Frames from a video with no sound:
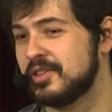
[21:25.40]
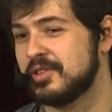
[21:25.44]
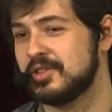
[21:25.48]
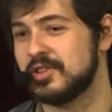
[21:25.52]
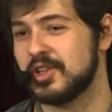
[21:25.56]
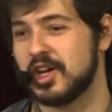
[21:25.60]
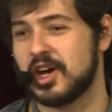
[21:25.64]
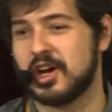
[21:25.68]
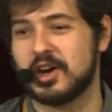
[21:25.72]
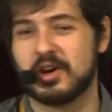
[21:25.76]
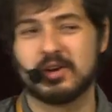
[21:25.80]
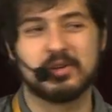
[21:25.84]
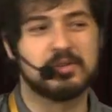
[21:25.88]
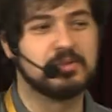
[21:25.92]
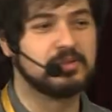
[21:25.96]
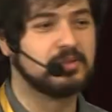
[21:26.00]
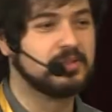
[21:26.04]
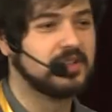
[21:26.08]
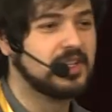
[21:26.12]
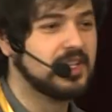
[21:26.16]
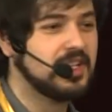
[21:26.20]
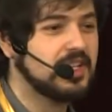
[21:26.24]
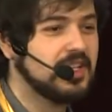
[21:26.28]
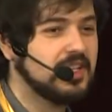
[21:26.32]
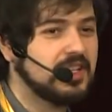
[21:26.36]
No.
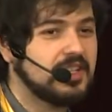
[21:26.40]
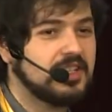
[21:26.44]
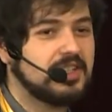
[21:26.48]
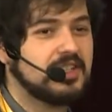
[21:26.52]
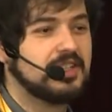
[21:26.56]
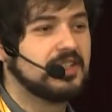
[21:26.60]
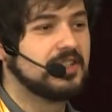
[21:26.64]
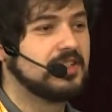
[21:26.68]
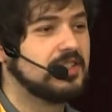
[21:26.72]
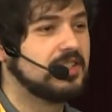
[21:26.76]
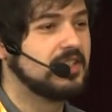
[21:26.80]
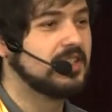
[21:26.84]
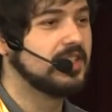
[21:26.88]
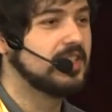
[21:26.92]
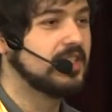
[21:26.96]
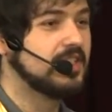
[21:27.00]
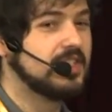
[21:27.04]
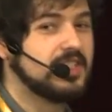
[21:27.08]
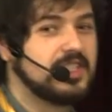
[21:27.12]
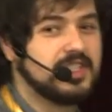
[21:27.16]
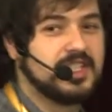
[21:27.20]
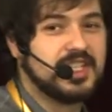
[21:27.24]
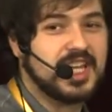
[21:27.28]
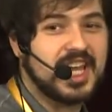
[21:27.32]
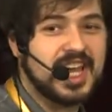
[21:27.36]

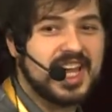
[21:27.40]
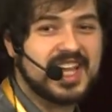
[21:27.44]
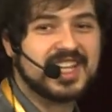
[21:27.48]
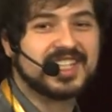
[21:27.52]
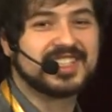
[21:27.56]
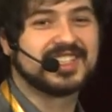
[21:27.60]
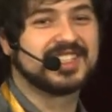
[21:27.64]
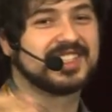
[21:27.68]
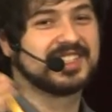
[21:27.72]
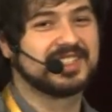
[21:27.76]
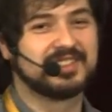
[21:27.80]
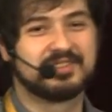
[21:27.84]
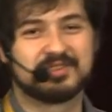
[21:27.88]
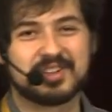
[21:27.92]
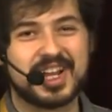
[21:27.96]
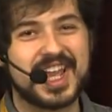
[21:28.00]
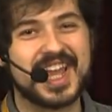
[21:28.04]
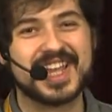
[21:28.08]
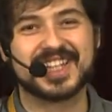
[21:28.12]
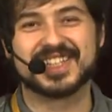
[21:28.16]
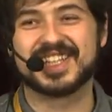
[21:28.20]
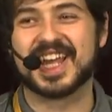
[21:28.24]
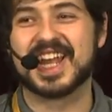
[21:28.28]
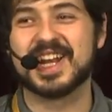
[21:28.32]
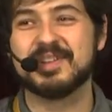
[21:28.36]
Yes,
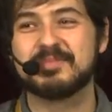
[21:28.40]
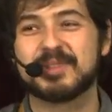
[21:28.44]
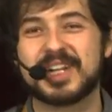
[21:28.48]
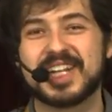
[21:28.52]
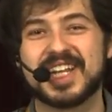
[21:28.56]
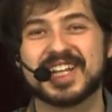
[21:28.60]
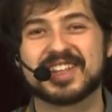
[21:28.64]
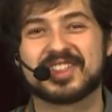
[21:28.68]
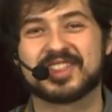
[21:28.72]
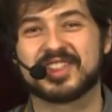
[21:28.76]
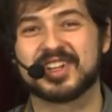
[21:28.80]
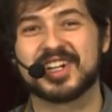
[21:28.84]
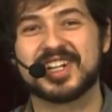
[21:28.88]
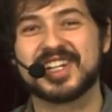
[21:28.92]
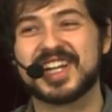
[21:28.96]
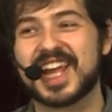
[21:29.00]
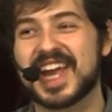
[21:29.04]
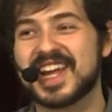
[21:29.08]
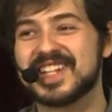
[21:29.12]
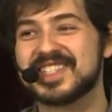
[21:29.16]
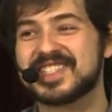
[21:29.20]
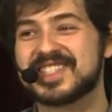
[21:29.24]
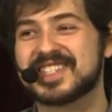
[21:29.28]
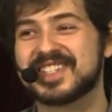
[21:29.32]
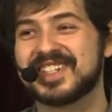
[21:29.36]
great. Anybody a third
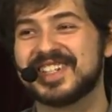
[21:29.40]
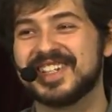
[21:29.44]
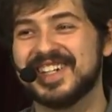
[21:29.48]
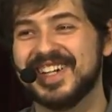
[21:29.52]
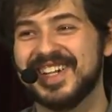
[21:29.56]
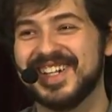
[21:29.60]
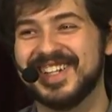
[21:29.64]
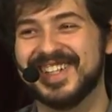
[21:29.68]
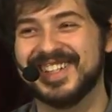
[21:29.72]
answer?